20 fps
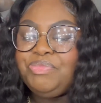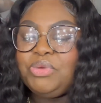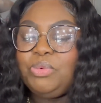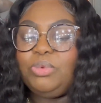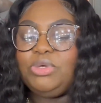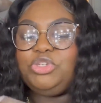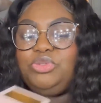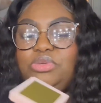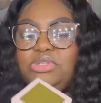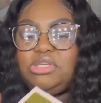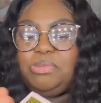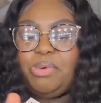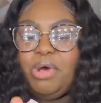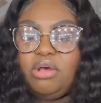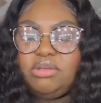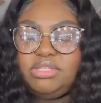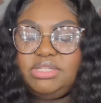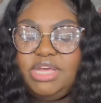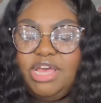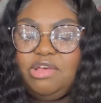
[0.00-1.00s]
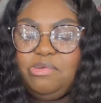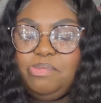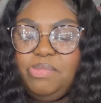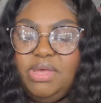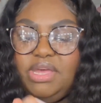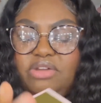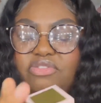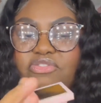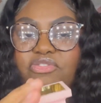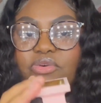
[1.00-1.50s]
which was supposed to have
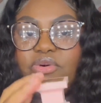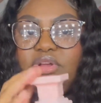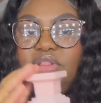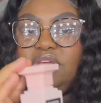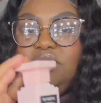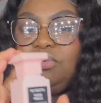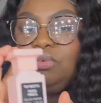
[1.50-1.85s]
been for the